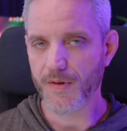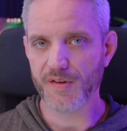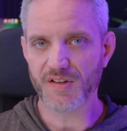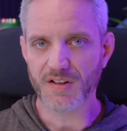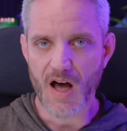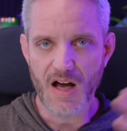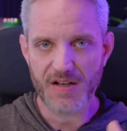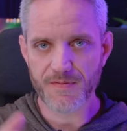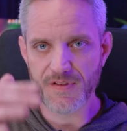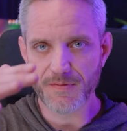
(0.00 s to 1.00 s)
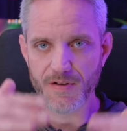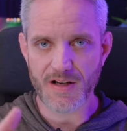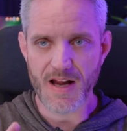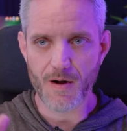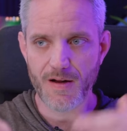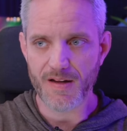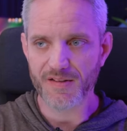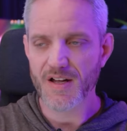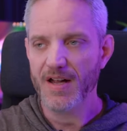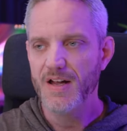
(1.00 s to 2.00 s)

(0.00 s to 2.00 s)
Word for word: There's a lot of different areas